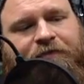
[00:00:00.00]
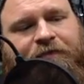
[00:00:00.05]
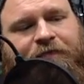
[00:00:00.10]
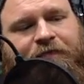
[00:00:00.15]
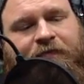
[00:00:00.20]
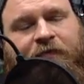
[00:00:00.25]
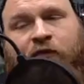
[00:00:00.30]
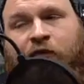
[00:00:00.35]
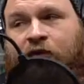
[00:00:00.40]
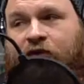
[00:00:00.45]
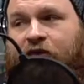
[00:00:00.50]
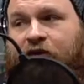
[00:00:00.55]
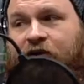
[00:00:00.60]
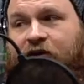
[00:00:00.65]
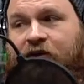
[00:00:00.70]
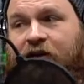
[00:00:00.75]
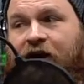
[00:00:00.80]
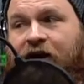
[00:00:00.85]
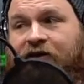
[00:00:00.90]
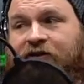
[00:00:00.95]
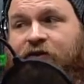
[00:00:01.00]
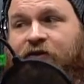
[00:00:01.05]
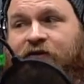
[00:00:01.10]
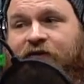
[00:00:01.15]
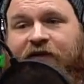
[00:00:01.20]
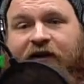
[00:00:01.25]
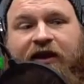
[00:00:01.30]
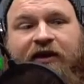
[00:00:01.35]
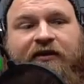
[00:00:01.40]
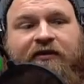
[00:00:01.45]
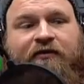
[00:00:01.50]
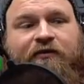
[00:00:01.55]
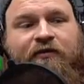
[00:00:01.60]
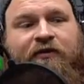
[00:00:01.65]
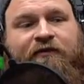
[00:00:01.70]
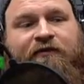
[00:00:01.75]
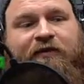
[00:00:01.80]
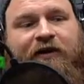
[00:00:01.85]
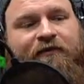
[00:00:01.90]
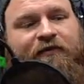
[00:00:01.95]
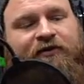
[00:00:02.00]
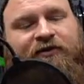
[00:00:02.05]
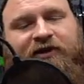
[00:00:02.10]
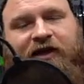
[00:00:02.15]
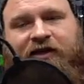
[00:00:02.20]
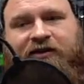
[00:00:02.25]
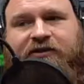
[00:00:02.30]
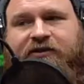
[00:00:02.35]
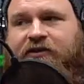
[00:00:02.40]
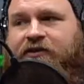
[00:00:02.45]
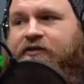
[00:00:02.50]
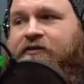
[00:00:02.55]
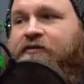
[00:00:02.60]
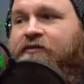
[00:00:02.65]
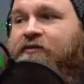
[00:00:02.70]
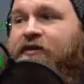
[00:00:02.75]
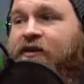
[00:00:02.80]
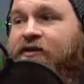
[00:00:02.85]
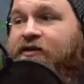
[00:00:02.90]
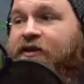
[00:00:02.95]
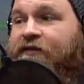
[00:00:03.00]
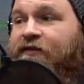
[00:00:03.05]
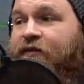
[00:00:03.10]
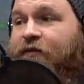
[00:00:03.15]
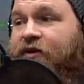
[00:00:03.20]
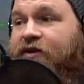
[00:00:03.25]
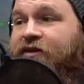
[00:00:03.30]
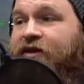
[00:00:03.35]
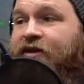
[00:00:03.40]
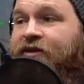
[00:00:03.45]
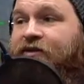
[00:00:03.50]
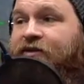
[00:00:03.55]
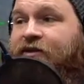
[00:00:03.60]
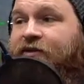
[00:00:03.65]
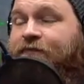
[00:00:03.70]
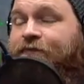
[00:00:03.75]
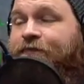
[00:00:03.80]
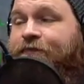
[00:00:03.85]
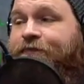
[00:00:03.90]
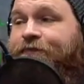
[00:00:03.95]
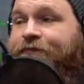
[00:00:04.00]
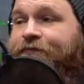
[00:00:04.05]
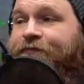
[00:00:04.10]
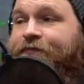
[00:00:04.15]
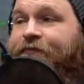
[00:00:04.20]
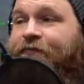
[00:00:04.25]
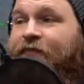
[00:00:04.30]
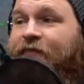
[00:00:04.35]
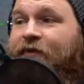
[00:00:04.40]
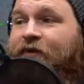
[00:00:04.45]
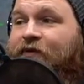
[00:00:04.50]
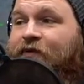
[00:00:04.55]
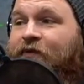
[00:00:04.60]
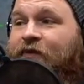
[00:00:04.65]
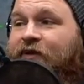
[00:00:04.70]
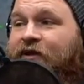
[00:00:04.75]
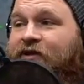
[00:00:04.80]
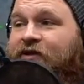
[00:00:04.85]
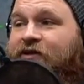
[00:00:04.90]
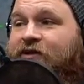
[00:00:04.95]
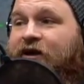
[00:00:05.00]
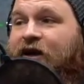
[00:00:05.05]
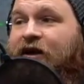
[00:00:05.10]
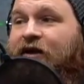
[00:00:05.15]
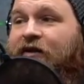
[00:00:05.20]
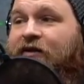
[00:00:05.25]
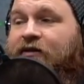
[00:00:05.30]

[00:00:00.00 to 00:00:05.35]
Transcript: with a Noctua fan. We've never tested. That's never been tested what the stock